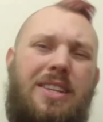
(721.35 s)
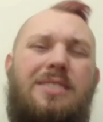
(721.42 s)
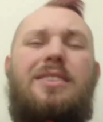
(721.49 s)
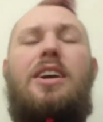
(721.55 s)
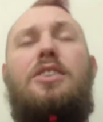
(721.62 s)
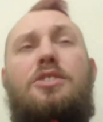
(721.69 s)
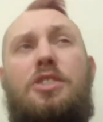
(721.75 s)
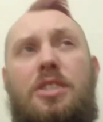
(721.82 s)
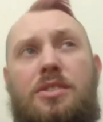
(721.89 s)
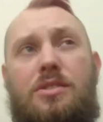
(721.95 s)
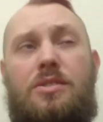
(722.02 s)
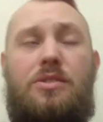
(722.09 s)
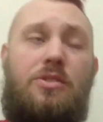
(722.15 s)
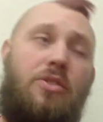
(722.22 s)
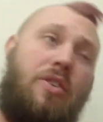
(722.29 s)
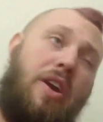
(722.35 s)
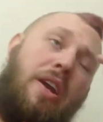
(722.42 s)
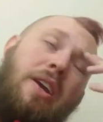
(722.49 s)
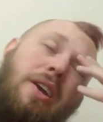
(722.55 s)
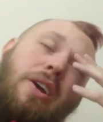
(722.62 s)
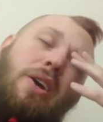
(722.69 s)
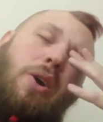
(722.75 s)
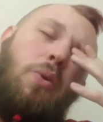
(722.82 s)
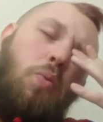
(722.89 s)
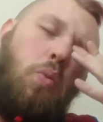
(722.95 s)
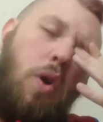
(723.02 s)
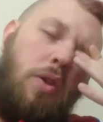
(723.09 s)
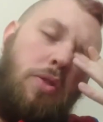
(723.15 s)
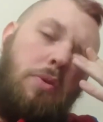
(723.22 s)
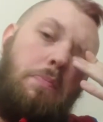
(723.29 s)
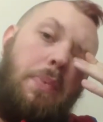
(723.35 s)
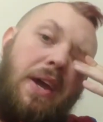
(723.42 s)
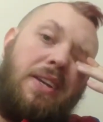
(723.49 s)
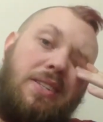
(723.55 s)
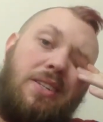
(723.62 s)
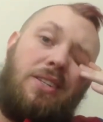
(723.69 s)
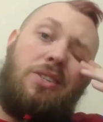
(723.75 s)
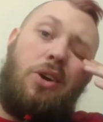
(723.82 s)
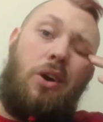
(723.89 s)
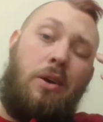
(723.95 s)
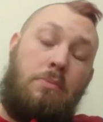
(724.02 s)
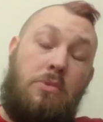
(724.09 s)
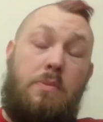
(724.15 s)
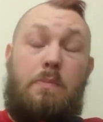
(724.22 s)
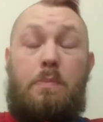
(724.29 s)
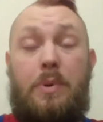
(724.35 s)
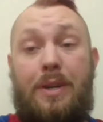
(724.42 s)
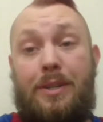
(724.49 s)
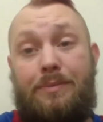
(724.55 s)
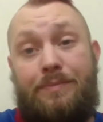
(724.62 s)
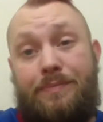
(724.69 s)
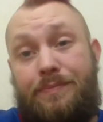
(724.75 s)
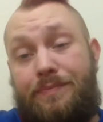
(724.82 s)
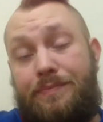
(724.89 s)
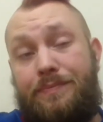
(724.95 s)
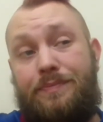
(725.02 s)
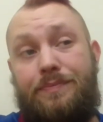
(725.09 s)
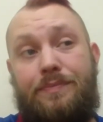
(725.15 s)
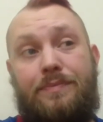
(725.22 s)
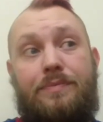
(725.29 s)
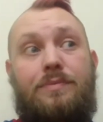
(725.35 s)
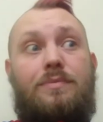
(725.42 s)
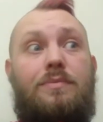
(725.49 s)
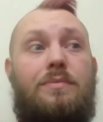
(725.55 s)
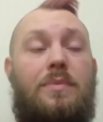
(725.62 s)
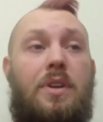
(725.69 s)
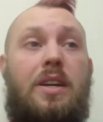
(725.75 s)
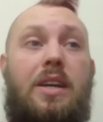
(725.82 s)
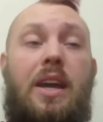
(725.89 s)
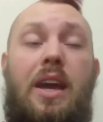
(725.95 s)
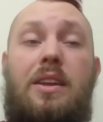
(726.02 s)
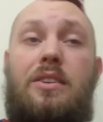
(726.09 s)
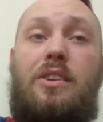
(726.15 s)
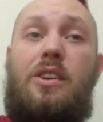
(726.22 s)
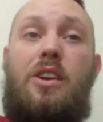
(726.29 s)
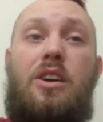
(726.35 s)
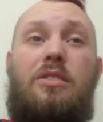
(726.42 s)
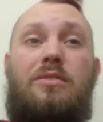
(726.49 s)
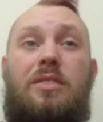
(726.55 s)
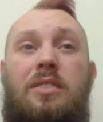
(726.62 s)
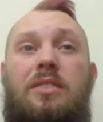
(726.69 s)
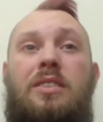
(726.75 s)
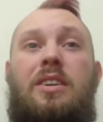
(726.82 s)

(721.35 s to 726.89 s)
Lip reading: touches weren't the best at times, but again, you can't